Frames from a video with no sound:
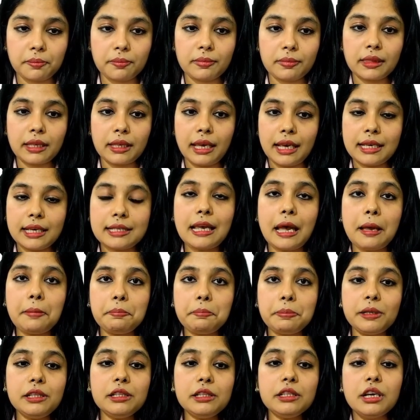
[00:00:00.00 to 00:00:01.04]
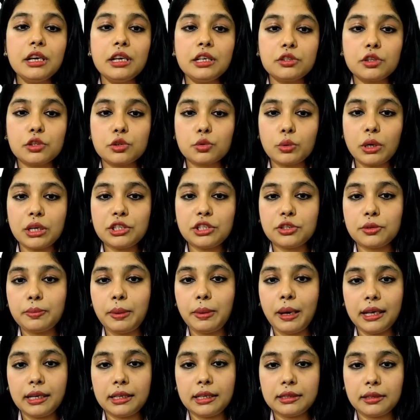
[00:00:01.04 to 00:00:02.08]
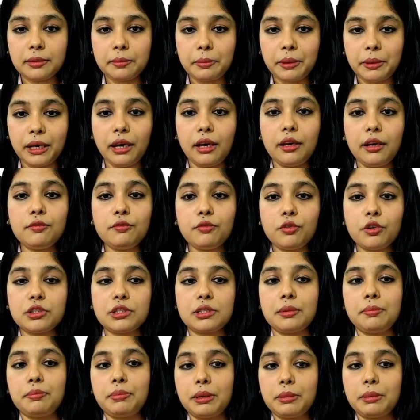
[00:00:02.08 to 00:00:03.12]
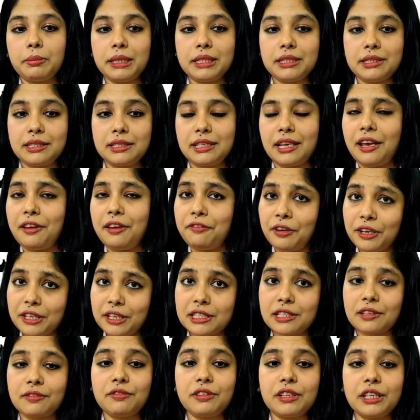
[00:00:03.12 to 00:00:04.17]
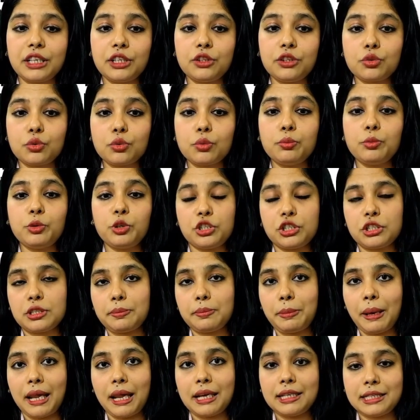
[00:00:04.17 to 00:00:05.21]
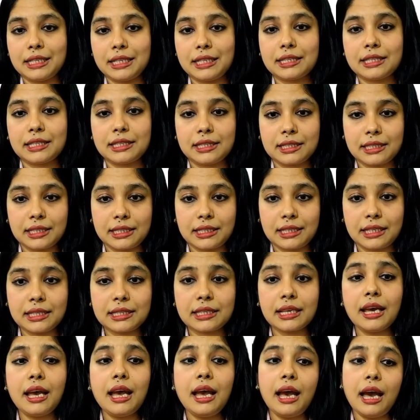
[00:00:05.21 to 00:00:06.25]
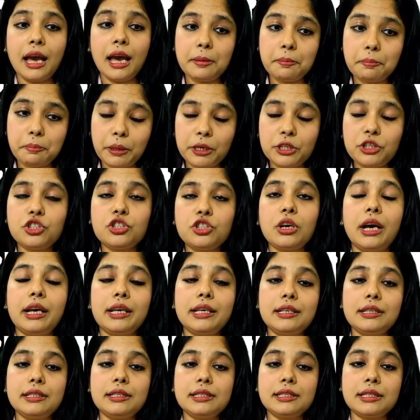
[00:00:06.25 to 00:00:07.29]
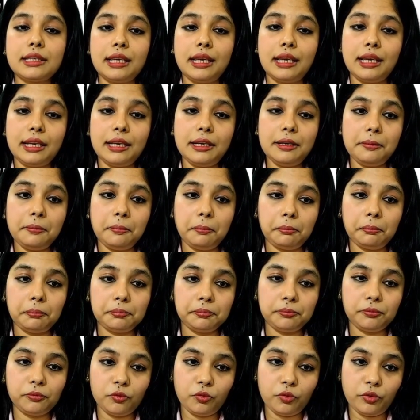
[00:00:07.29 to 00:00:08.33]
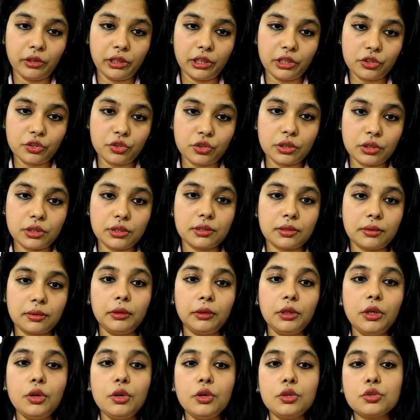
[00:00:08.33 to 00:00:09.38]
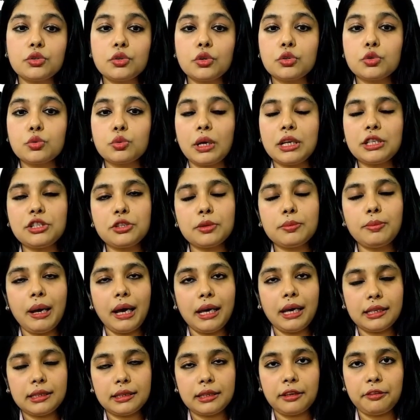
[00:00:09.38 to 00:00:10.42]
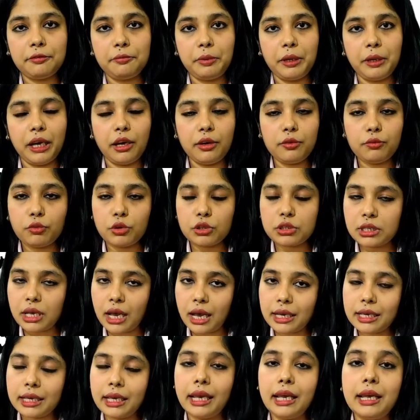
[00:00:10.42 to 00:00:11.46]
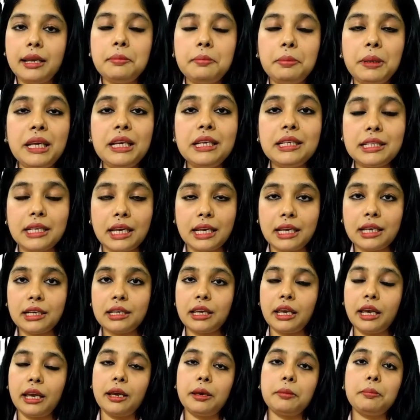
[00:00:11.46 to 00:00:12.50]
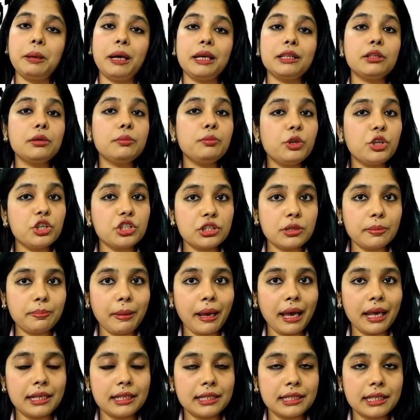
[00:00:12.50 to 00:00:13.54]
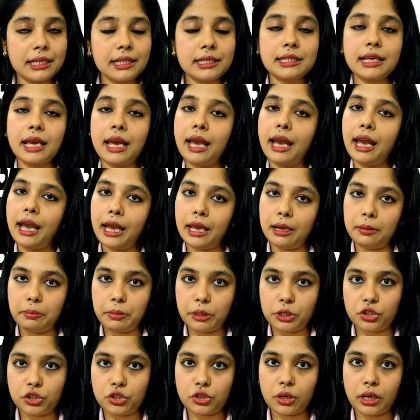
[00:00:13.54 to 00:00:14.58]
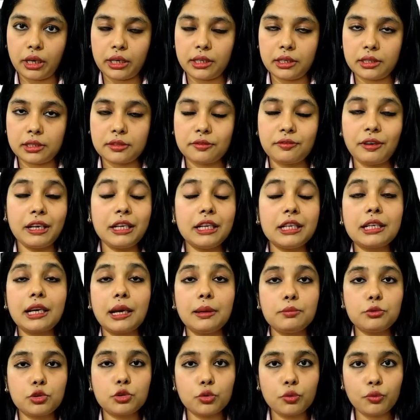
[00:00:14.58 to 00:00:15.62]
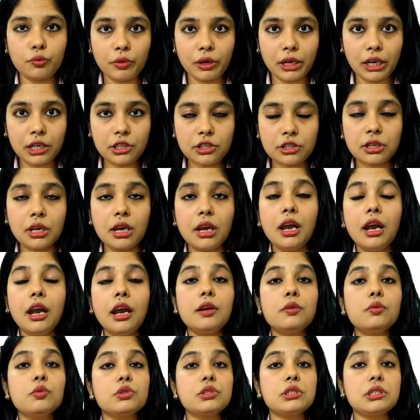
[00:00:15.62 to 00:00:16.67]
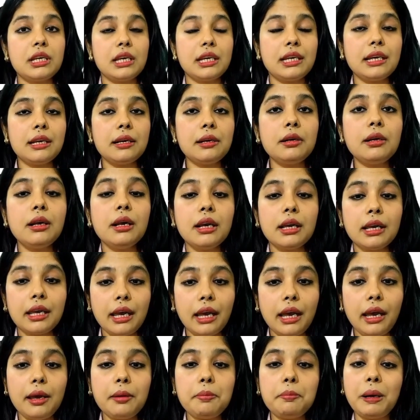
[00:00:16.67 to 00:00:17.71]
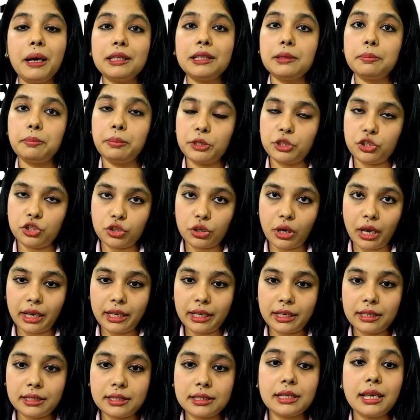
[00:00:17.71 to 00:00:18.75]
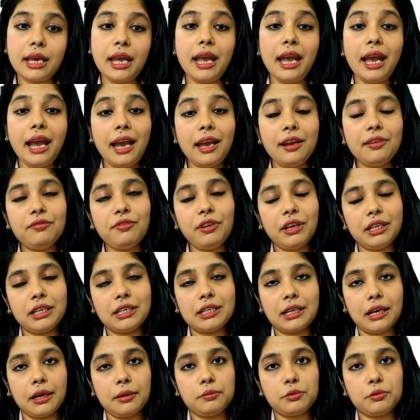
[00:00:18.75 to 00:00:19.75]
Example, the Swachh Bharat Abhiyan was implemented effectively through municipalities in cities and panchayats in villages. So Swachh Bharat Abhiyan was again being taken care by the municipalities and panchayats. When it comes to village, it was taken care by the panchayats, and when it comes